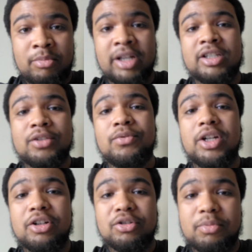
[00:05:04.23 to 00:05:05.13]
make this
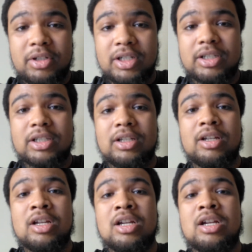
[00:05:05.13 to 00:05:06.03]
video is because
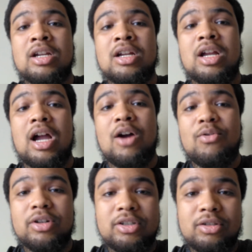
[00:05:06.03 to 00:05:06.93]
I
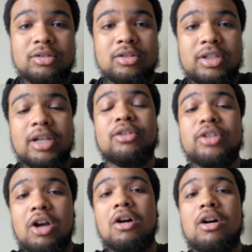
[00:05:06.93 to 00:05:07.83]
want to
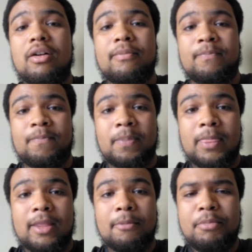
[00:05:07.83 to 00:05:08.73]
tell y'all
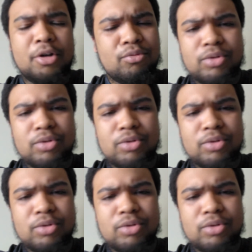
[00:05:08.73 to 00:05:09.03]
be